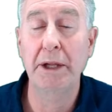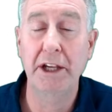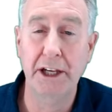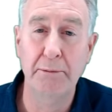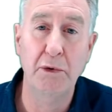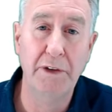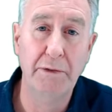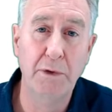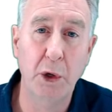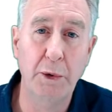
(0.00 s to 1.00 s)
would begin
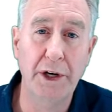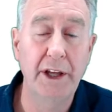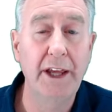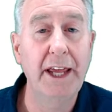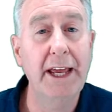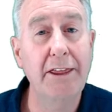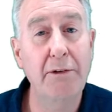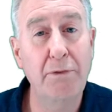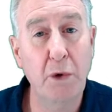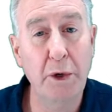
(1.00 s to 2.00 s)
moving forward,
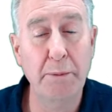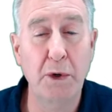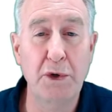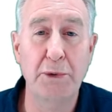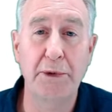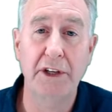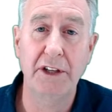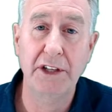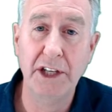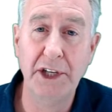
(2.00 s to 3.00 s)
and the forward motion would
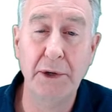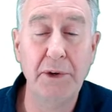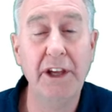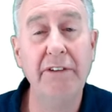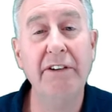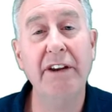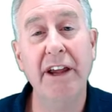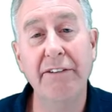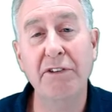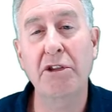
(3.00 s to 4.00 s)
continue
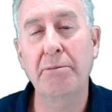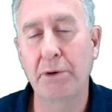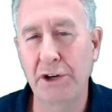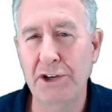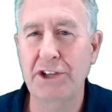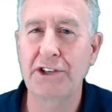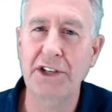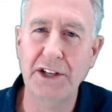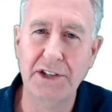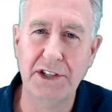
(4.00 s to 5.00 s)
even after the push
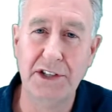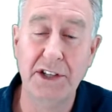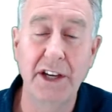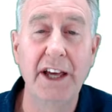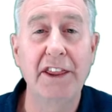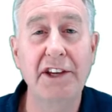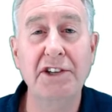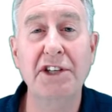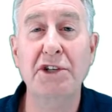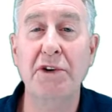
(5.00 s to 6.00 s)
ceases.
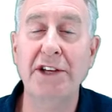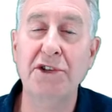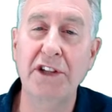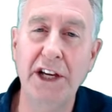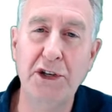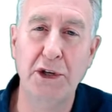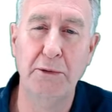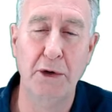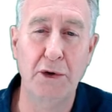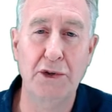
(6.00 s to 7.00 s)
This is
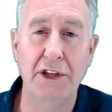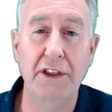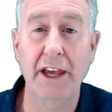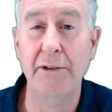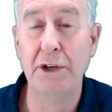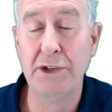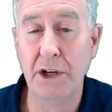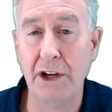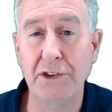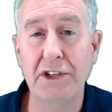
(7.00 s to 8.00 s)
translational motion that
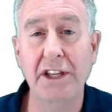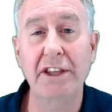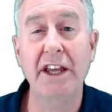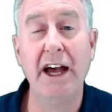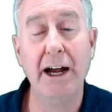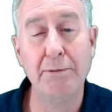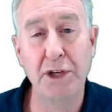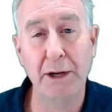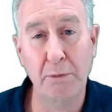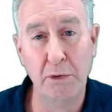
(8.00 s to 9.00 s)
results in the
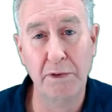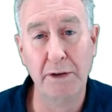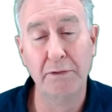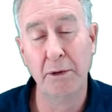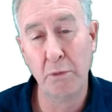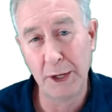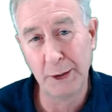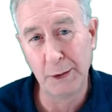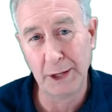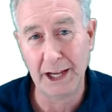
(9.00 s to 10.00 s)
object moving from
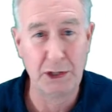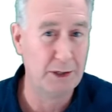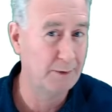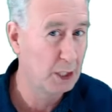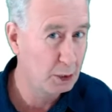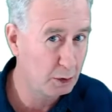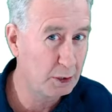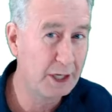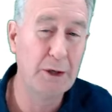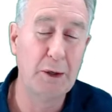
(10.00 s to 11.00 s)
one location
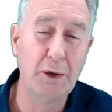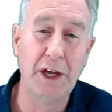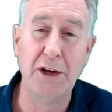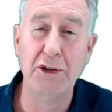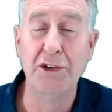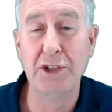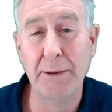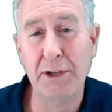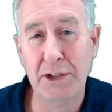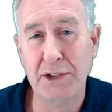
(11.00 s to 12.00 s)
to another location
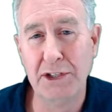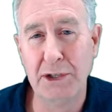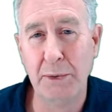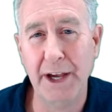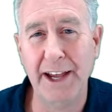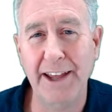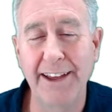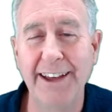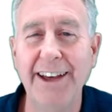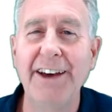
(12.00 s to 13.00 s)
some distance away.